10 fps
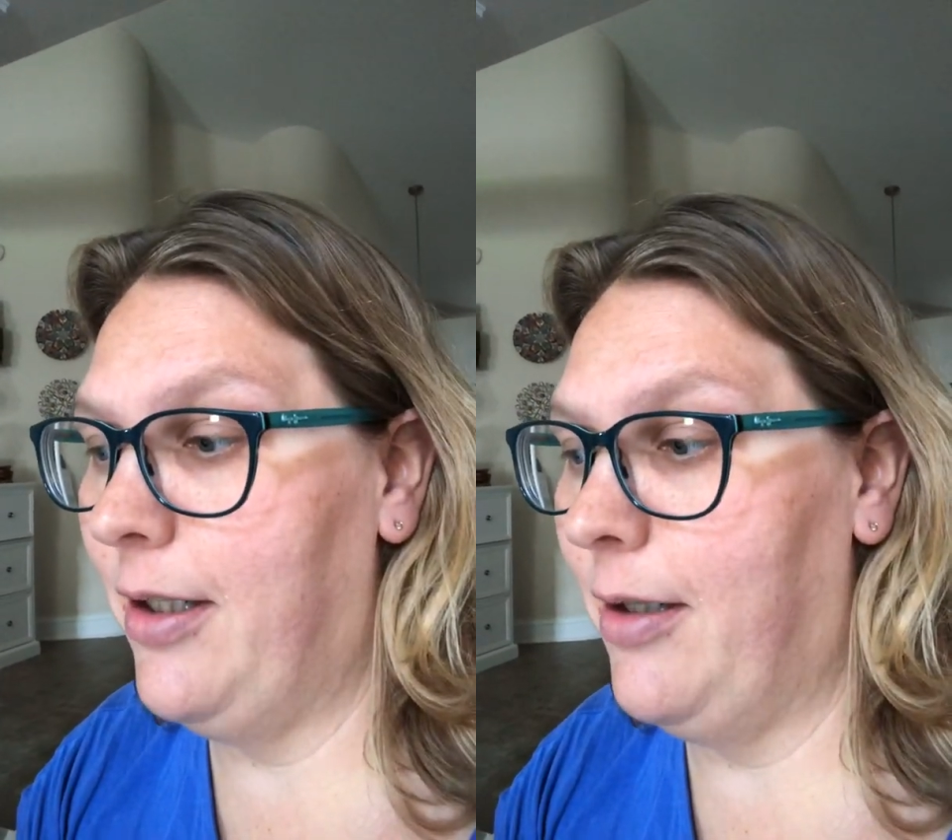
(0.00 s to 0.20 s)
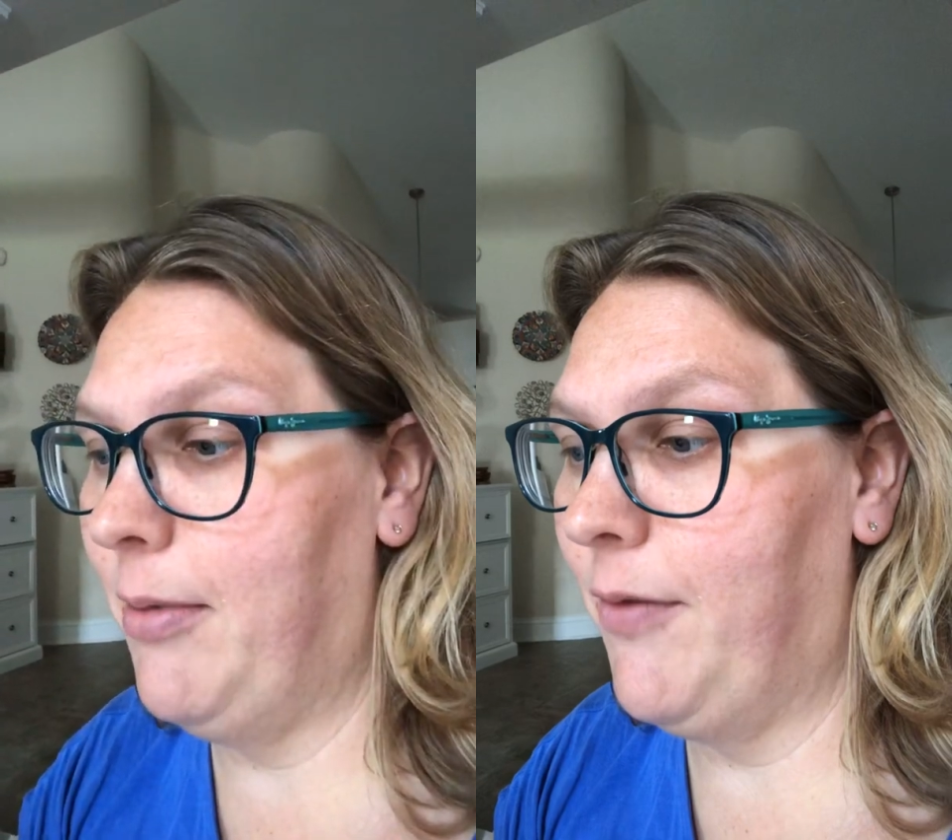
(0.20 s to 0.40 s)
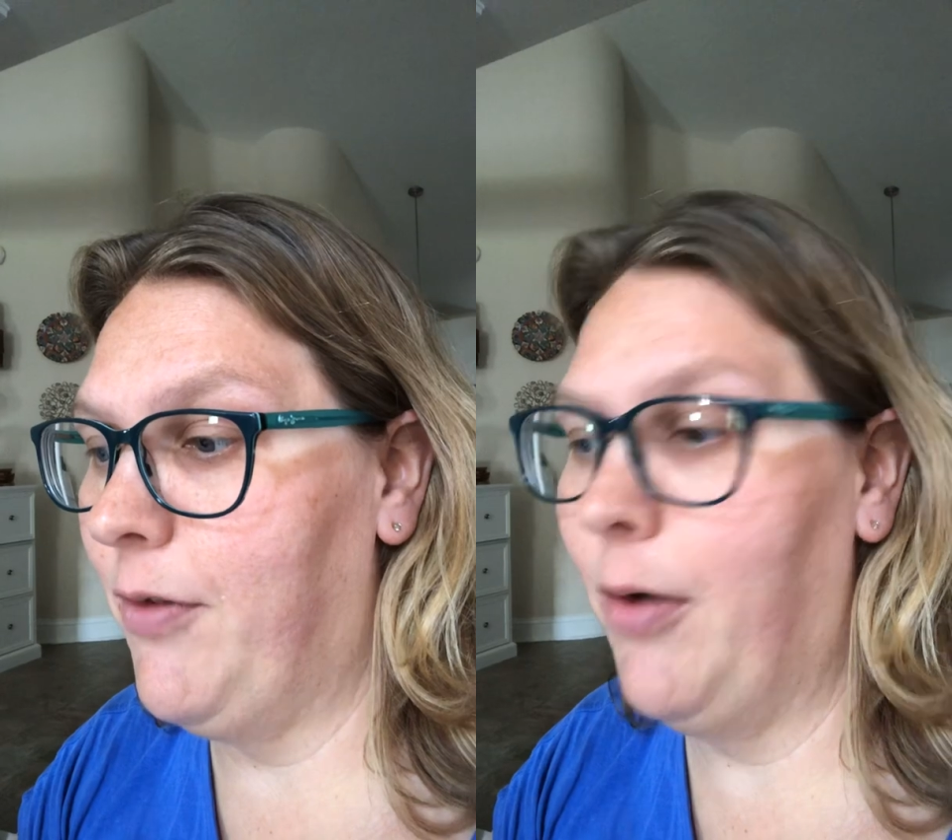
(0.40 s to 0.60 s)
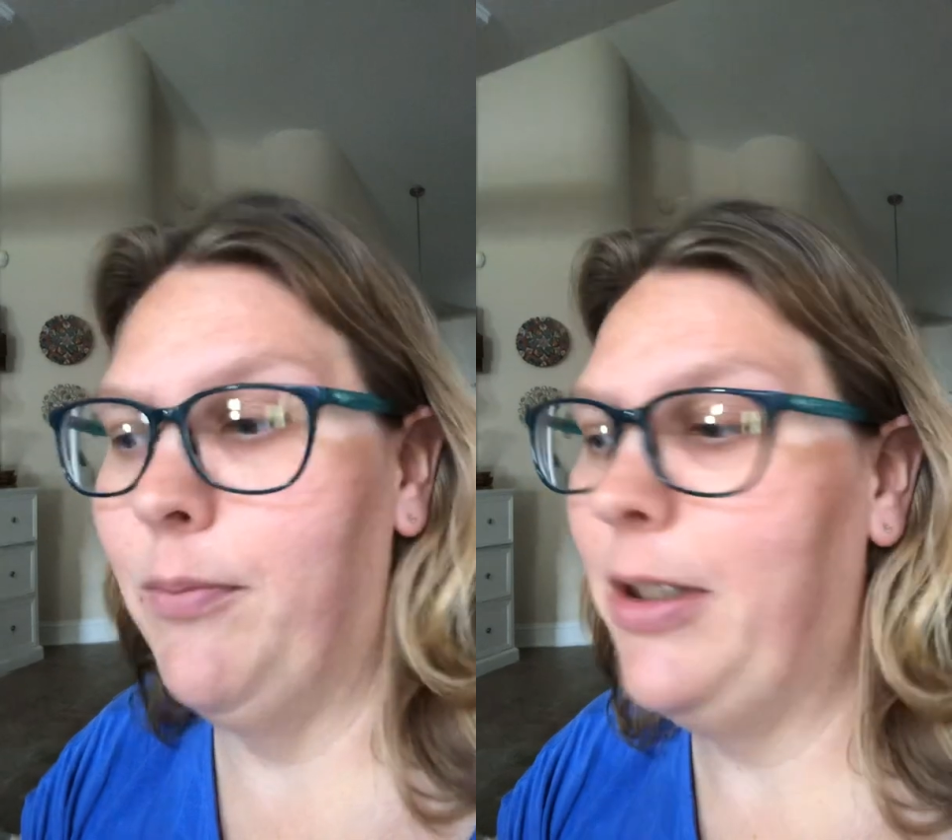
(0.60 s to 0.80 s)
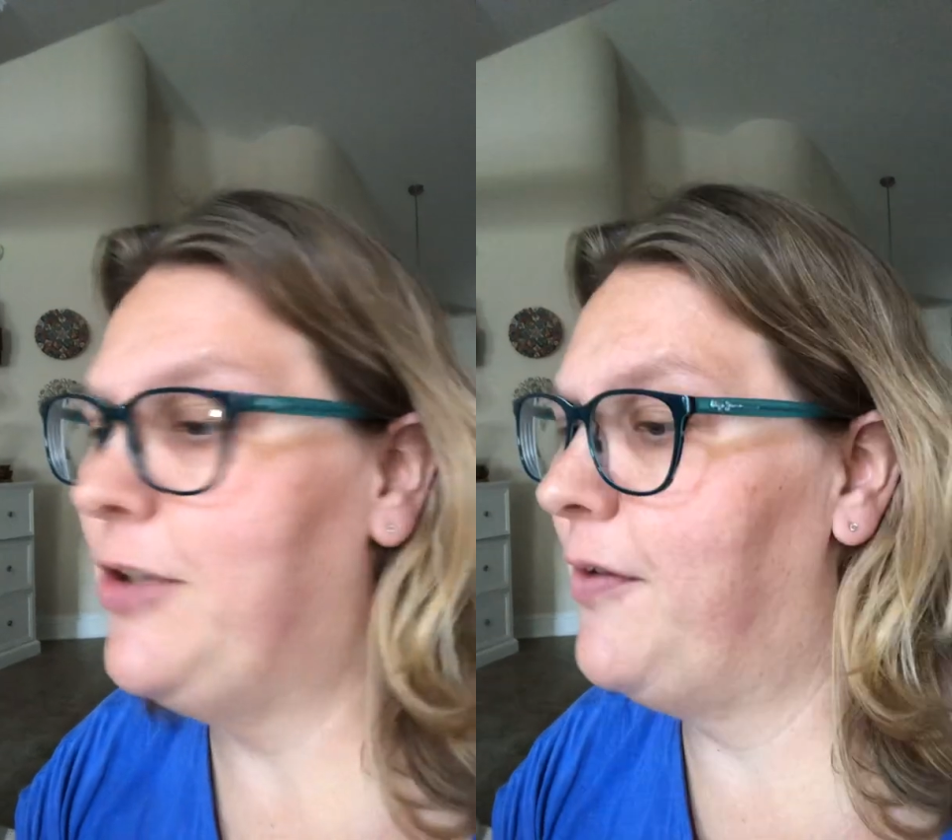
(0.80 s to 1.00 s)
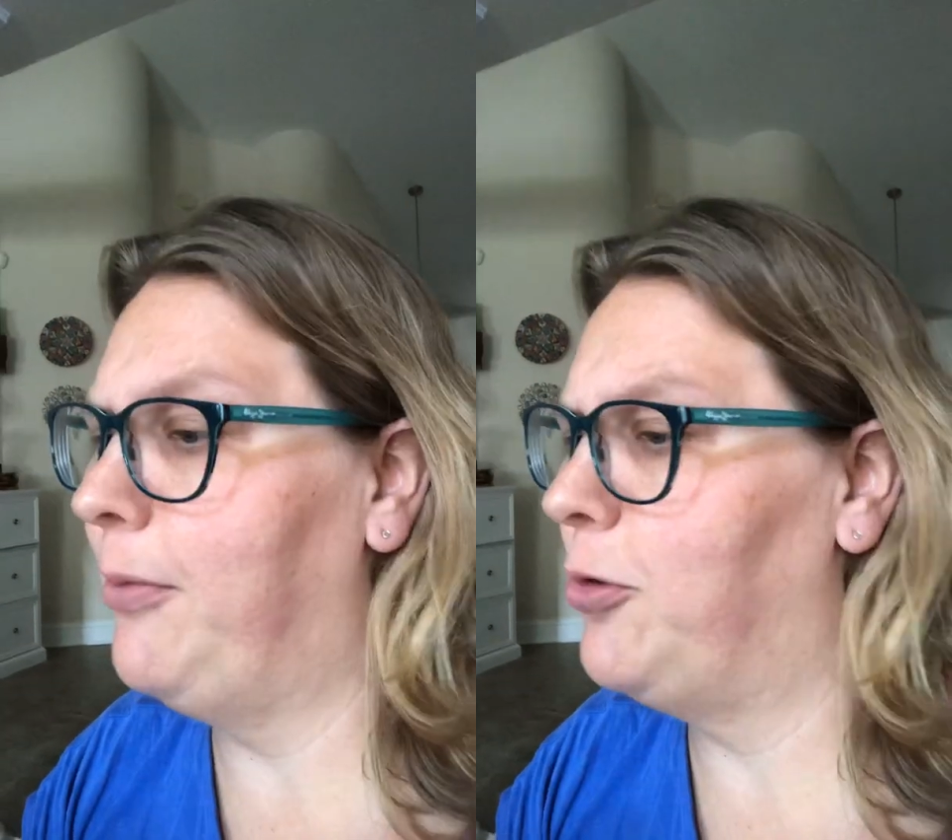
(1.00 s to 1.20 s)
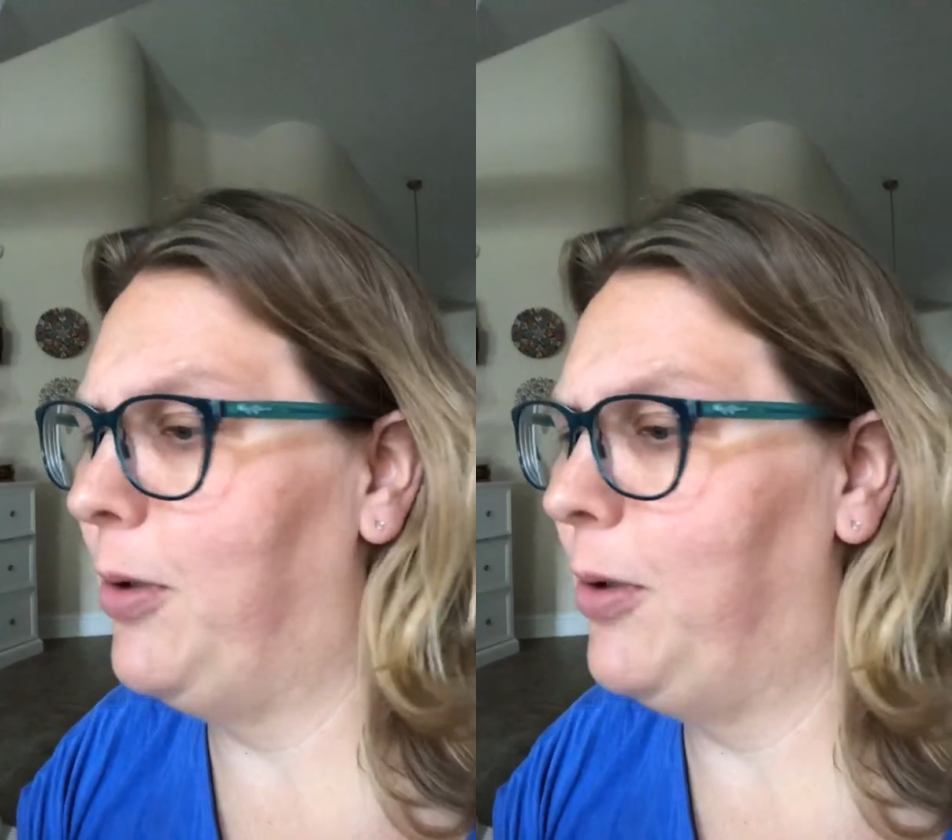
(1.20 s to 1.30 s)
of each of them are